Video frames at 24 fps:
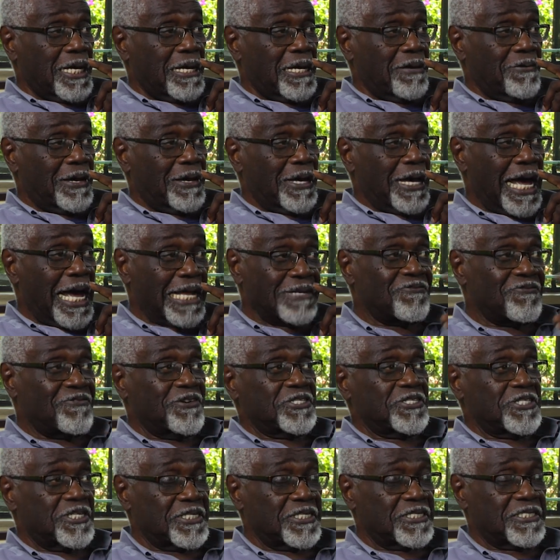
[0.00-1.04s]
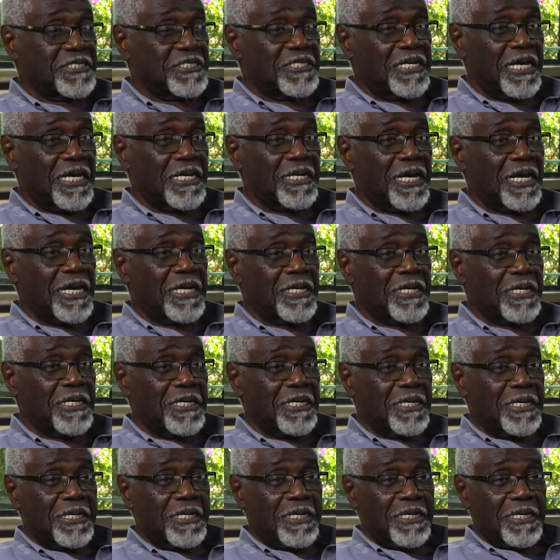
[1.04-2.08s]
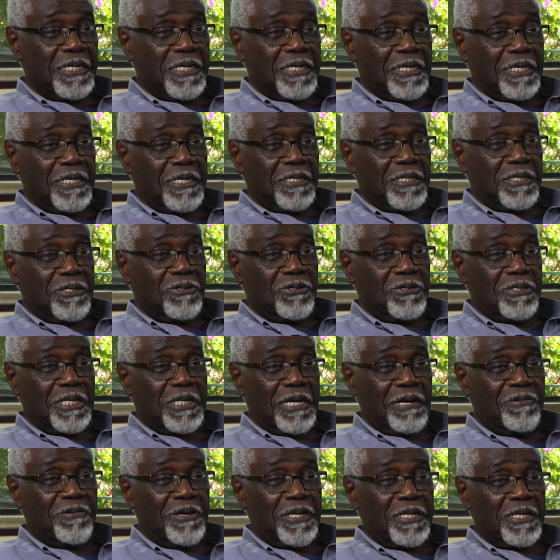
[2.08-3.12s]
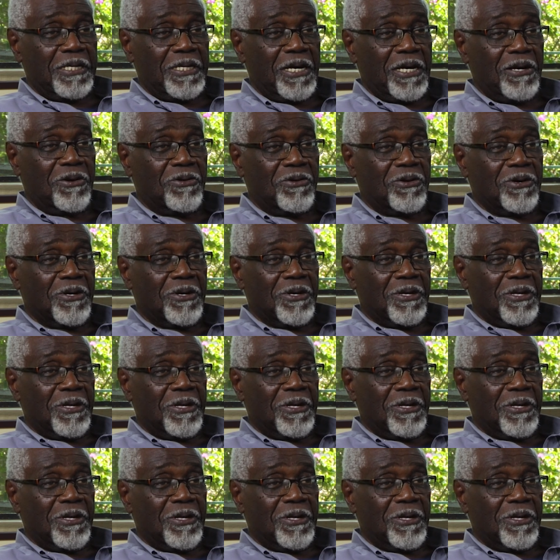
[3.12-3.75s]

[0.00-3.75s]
if I had visions then, I don't have any now.